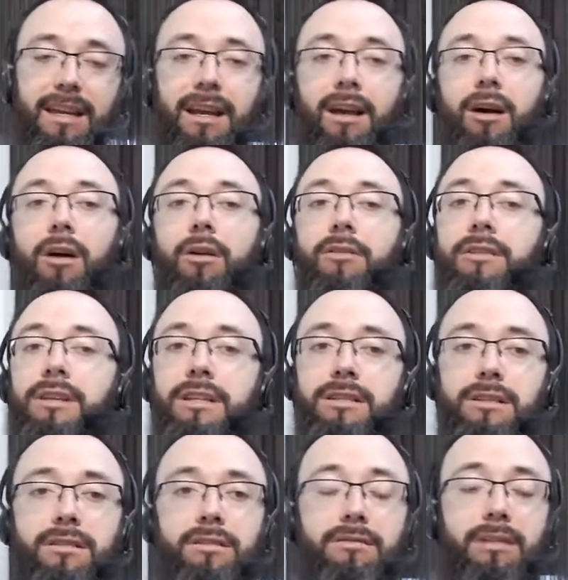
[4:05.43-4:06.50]
all you need to
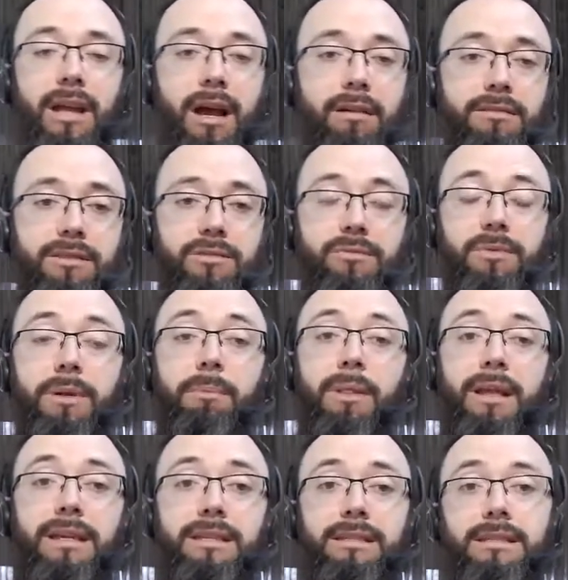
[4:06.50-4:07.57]
do now is to
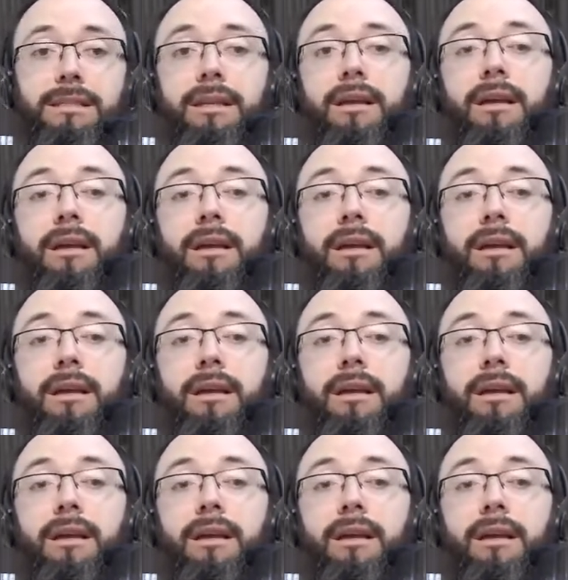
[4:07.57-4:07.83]
replace